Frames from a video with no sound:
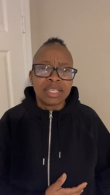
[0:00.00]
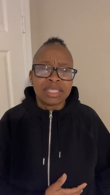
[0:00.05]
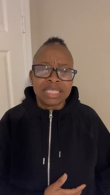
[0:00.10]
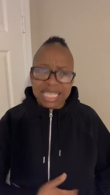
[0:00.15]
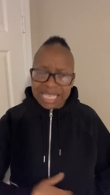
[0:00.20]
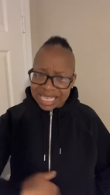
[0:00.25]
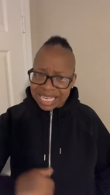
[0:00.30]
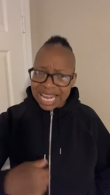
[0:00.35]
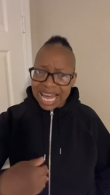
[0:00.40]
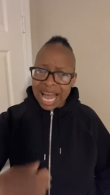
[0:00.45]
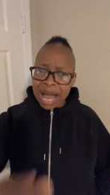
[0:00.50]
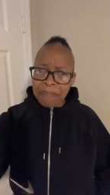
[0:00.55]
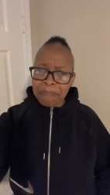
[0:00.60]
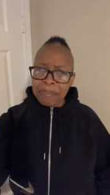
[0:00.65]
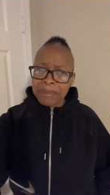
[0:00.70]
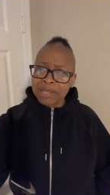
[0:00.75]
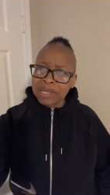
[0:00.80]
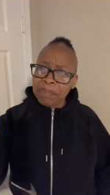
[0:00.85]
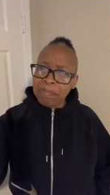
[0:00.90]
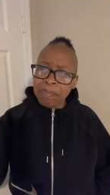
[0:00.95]
Did it
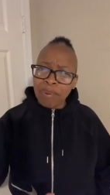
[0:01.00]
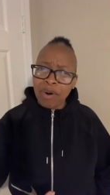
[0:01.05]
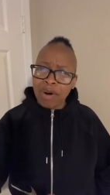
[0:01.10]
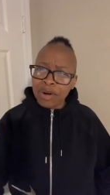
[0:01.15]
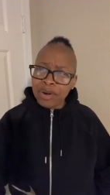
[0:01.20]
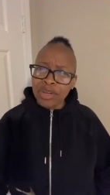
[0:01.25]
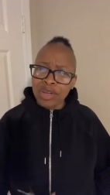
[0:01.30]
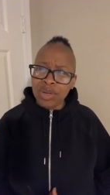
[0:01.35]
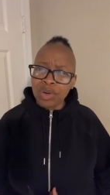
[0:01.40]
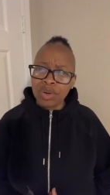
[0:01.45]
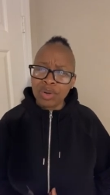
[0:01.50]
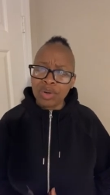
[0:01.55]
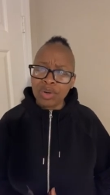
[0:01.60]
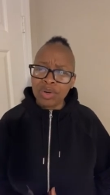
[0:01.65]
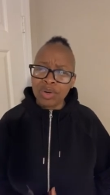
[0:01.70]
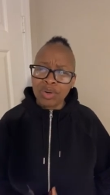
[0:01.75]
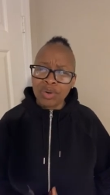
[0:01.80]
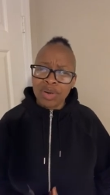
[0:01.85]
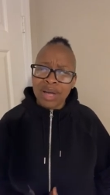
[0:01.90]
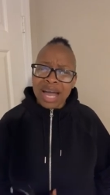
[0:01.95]
happen upon
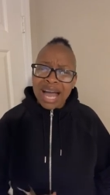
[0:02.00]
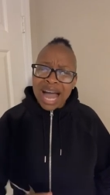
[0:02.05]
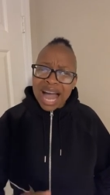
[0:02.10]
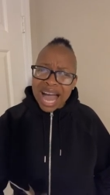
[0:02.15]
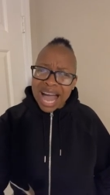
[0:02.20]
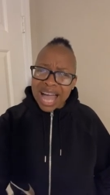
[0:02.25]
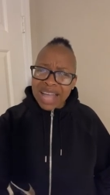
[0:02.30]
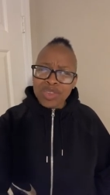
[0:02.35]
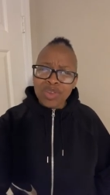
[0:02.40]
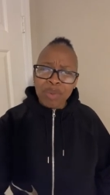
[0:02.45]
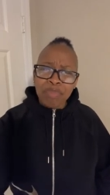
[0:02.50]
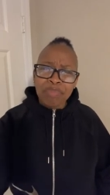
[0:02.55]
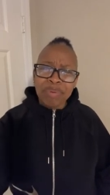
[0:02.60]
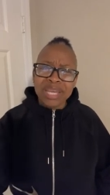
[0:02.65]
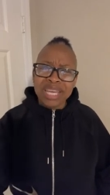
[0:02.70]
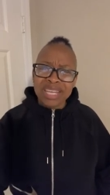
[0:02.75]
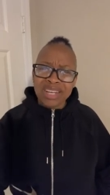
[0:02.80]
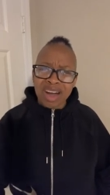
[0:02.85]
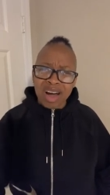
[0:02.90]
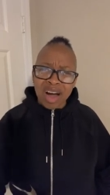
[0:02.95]
you? Are you
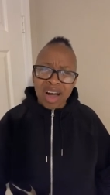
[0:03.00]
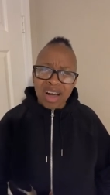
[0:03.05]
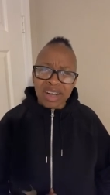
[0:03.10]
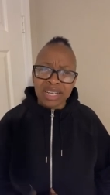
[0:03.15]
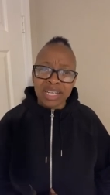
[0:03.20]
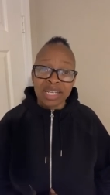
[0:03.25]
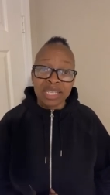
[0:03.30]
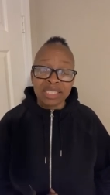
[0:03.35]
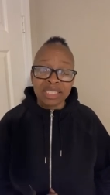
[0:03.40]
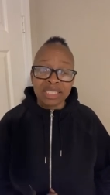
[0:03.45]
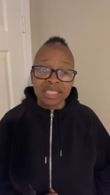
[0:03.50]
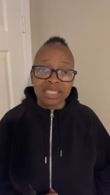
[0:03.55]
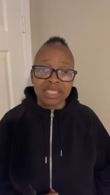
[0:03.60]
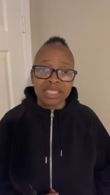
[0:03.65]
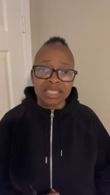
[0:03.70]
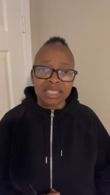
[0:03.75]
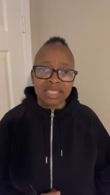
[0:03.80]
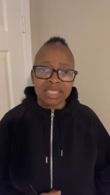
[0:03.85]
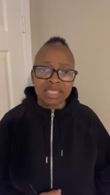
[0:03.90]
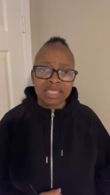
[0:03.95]
being
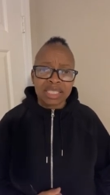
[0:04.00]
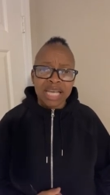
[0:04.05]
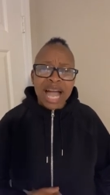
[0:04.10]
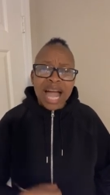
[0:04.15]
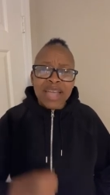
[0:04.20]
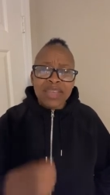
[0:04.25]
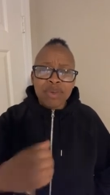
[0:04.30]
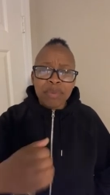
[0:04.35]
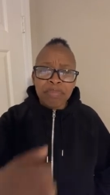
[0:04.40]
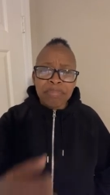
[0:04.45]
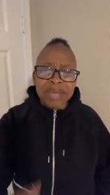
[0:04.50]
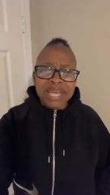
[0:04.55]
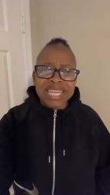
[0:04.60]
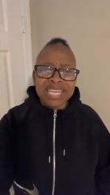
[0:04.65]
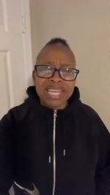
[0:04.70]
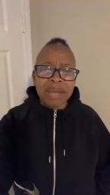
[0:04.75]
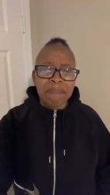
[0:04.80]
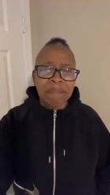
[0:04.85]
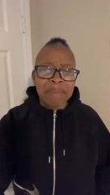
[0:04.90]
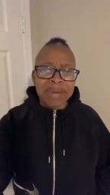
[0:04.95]
honest? Are you
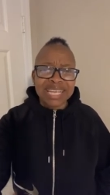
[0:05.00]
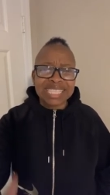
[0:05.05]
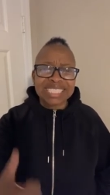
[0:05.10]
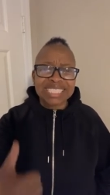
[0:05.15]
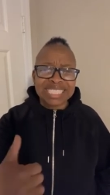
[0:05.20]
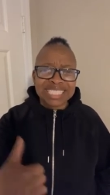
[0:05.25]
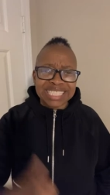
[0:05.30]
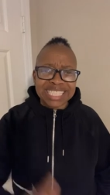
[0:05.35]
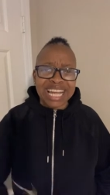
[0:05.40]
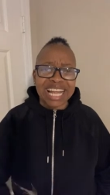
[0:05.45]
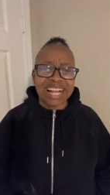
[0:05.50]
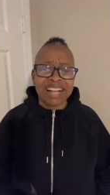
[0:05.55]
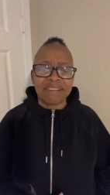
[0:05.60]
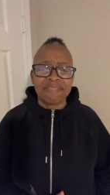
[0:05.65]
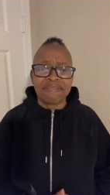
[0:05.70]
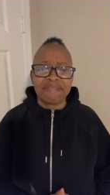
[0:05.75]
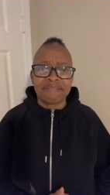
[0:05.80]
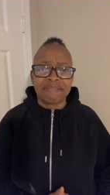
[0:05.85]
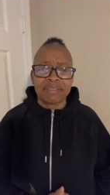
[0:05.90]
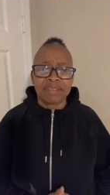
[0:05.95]
being your best
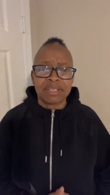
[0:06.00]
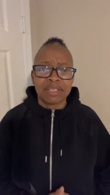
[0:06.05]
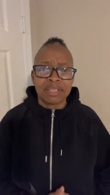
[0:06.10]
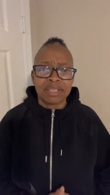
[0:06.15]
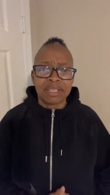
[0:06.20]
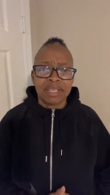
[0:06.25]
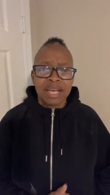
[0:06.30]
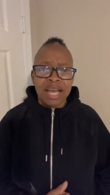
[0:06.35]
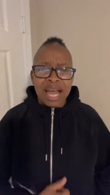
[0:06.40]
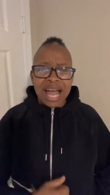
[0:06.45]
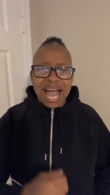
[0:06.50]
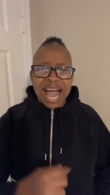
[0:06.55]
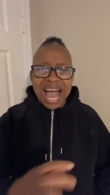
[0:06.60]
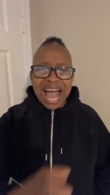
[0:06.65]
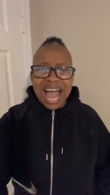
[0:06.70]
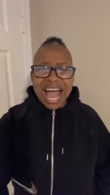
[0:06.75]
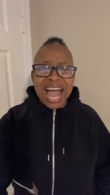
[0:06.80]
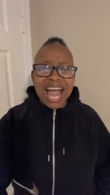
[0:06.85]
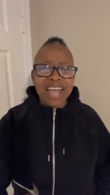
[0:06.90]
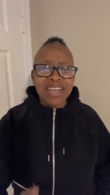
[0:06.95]
self?
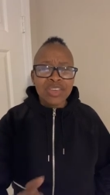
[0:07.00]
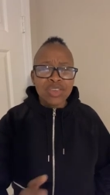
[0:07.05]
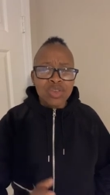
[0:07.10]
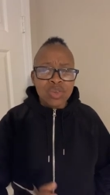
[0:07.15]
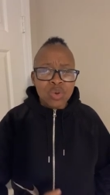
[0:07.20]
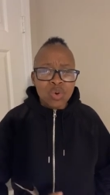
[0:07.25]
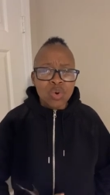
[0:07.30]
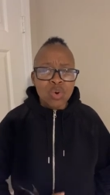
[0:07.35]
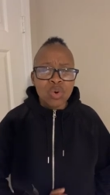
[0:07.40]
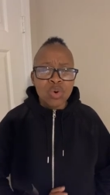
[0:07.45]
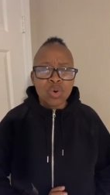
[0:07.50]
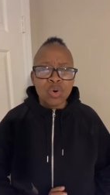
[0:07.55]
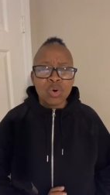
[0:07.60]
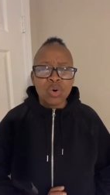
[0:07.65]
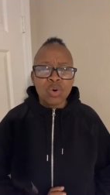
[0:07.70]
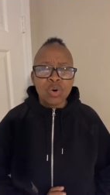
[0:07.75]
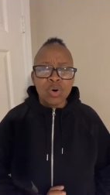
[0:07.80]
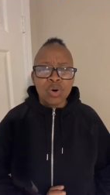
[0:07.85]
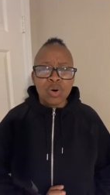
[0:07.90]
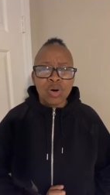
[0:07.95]
Are
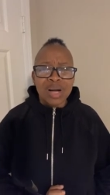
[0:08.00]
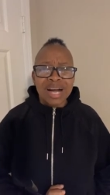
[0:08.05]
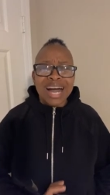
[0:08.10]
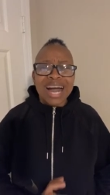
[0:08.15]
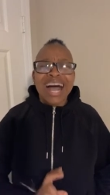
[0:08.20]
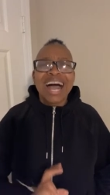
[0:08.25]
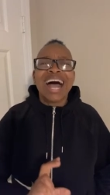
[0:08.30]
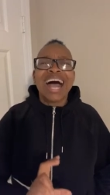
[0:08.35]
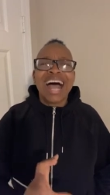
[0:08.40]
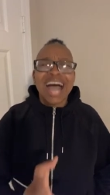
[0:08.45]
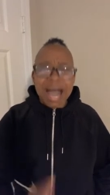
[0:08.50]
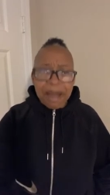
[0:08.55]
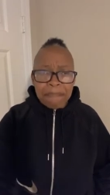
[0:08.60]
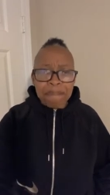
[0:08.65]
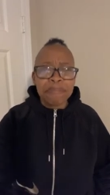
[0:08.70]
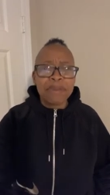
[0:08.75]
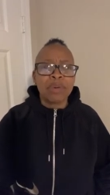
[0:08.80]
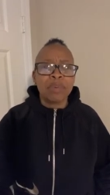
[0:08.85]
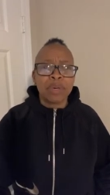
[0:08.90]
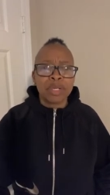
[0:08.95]
you
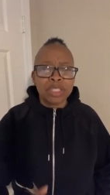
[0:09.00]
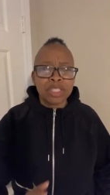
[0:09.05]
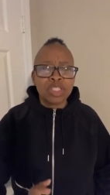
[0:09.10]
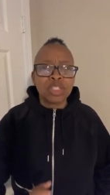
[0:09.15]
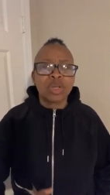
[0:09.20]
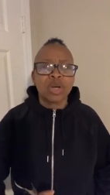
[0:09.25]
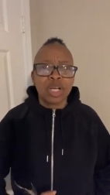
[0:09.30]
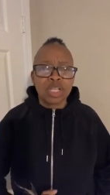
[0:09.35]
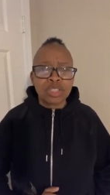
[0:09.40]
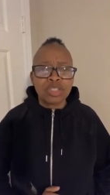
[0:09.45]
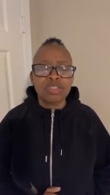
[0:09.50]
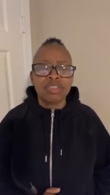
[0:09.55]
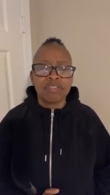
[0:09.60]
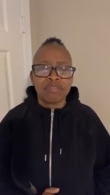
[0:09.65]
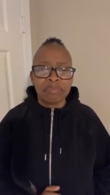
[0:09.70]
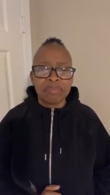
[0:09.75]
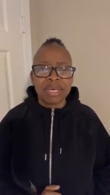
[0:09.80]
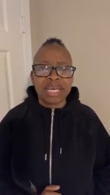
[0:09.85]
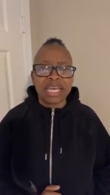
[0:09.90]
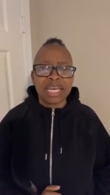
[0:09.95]
happy with the choice you've
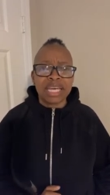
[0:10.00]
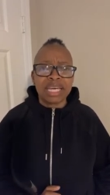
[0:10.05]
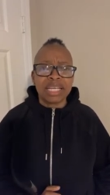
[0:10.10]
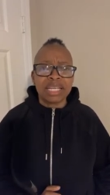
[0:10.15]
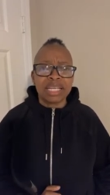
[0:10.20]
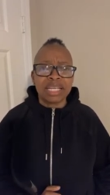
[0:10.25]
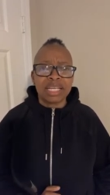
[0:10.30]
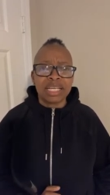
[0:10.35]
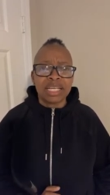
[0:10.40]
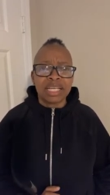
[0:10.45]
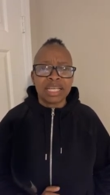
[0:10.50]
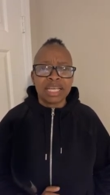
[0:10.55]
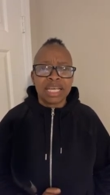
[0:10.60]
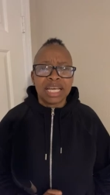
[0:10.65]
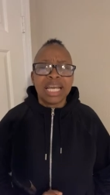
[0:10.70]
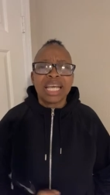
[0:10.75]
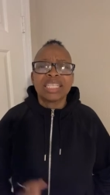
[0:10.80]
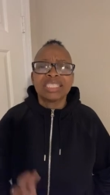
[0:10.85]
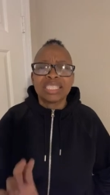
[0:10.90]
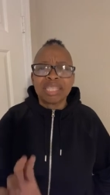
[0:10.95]
made?
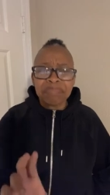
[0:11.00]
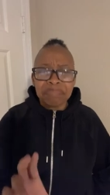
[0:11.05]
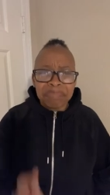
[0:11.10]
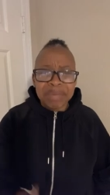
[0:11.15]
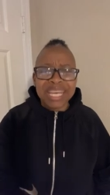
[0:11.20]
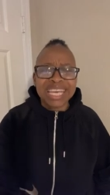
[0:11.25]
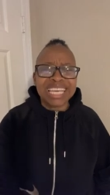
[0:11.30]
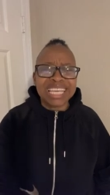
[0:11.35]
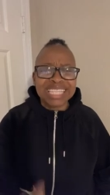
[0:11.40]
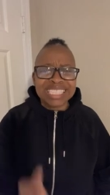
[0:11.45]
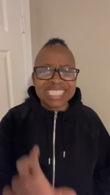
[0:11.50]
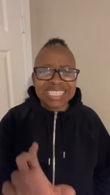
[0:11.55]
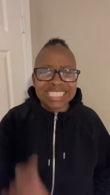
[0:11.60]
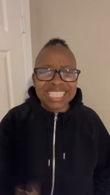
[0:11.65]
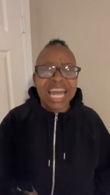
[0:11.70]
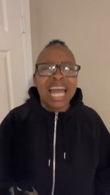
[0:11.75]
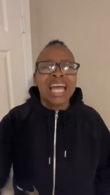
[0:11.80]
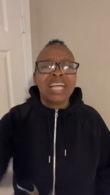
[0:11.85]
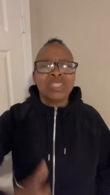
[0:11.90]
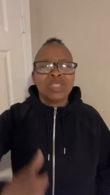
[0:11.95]
Is it making
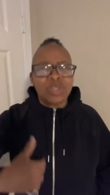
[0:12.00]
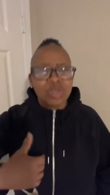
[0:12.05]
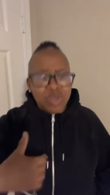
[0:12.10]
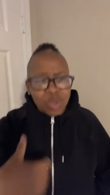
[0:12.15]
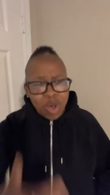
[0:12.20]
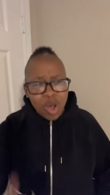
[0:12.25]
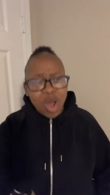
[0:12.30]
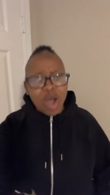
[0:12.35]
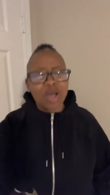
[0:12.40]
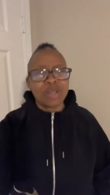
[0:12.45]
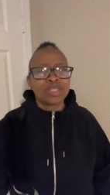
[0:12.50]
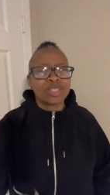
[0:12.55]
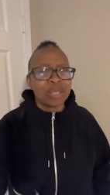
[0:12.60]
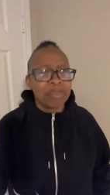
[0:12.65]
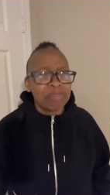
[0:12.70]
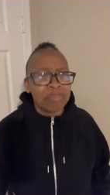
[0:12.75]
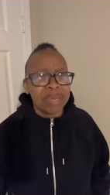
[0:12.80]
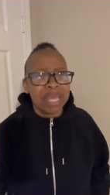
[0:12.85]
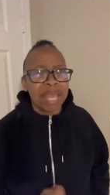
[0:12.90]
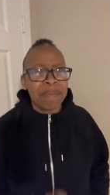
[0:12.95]
sense? Talk
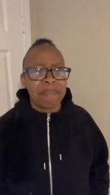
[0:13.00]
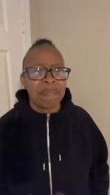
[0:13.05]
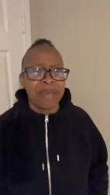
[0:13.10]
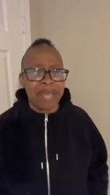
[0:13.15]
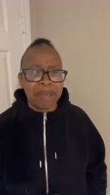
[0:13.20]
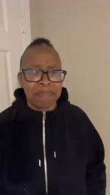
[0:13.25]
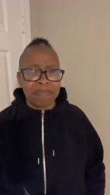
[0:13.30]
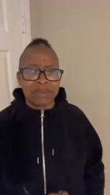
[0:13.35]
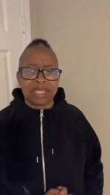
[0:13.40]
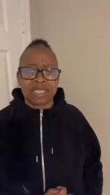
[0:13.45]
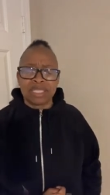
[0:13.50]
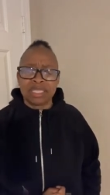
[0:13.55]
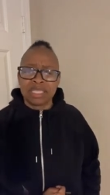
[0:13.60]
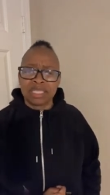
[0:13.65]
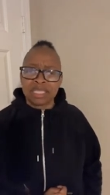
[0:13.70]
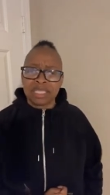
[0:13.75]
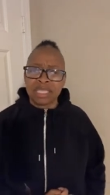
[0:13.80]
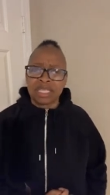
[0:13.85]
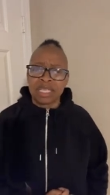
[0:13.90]
to me, people.